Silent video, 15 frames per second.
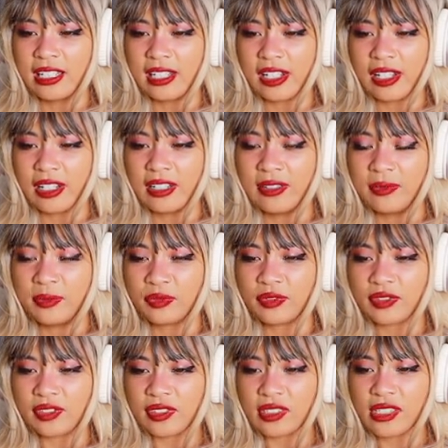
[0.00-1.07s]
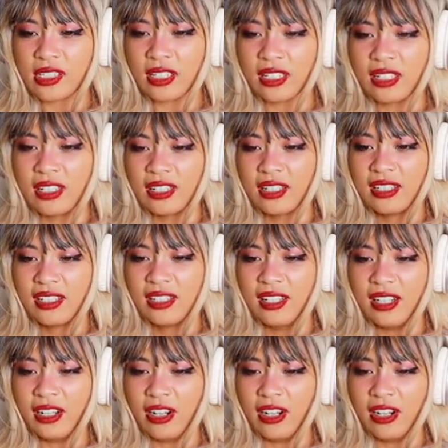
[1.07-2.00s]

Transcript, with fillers: I've been hit. Paying for the insurance.